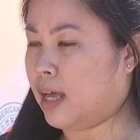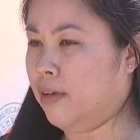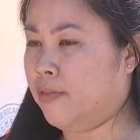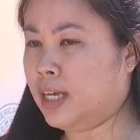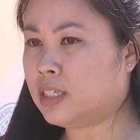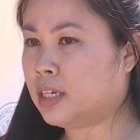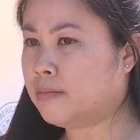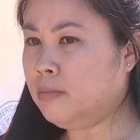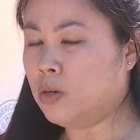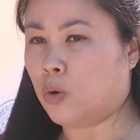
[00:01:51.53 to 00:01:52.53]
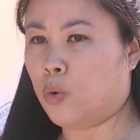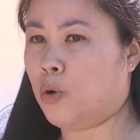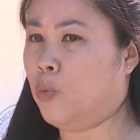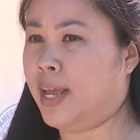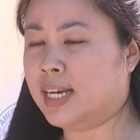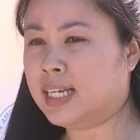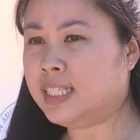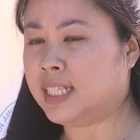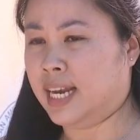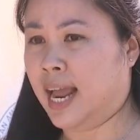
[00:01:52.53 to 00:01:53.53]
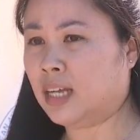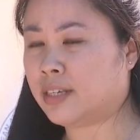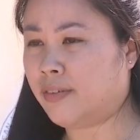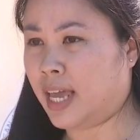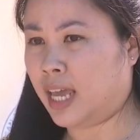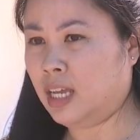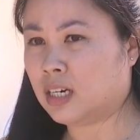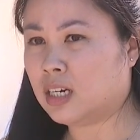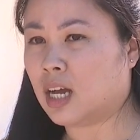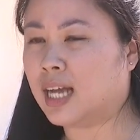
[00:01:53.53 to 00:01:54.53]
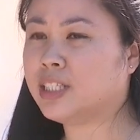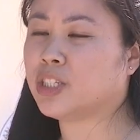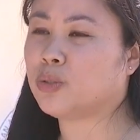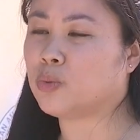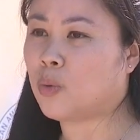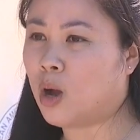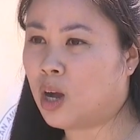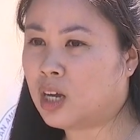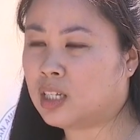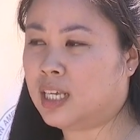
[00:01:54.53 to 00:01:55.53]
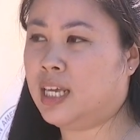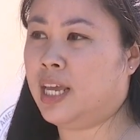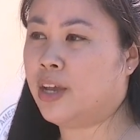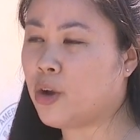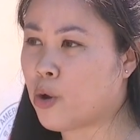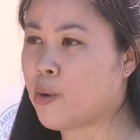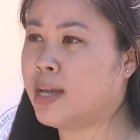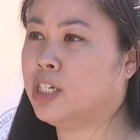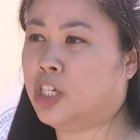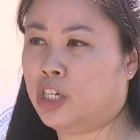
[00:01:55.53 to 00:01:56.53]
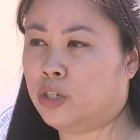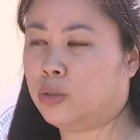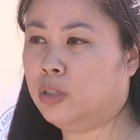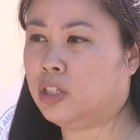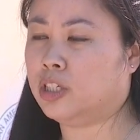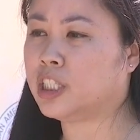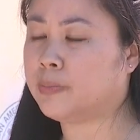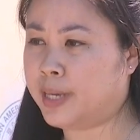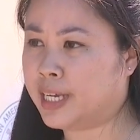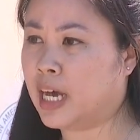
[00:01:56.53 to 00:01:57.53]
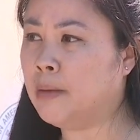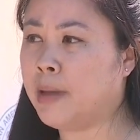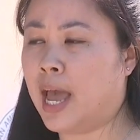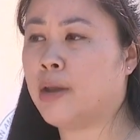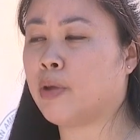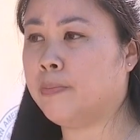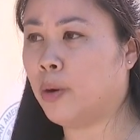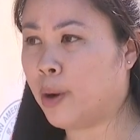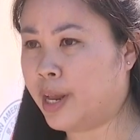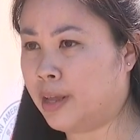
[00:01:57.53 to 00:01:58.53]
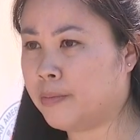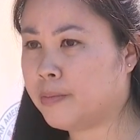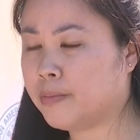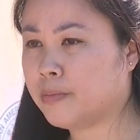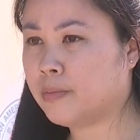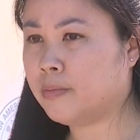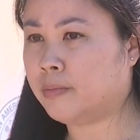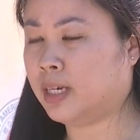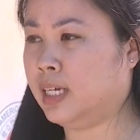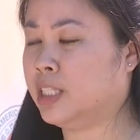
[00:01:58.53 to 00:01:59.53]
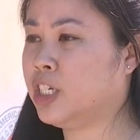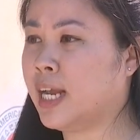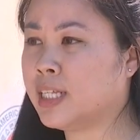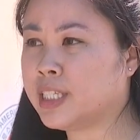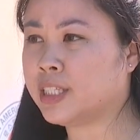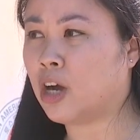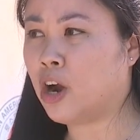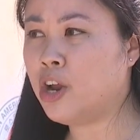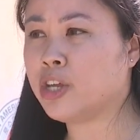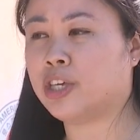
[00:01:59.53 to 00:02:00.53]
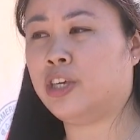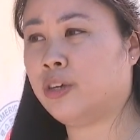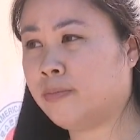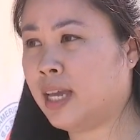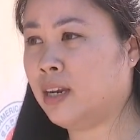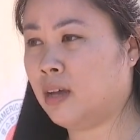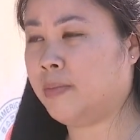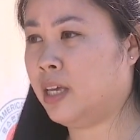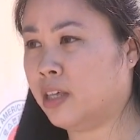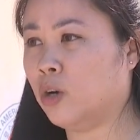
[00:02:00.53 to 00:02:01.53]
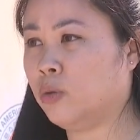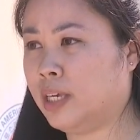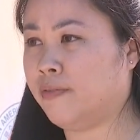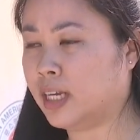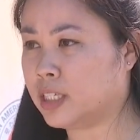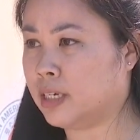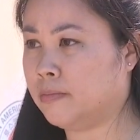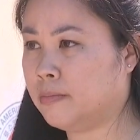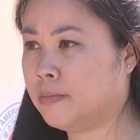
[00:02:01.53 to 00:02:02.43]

a victim or witness an act of hate, I strongly encourage you to speak up and report it, because chances are you may not be the only victim.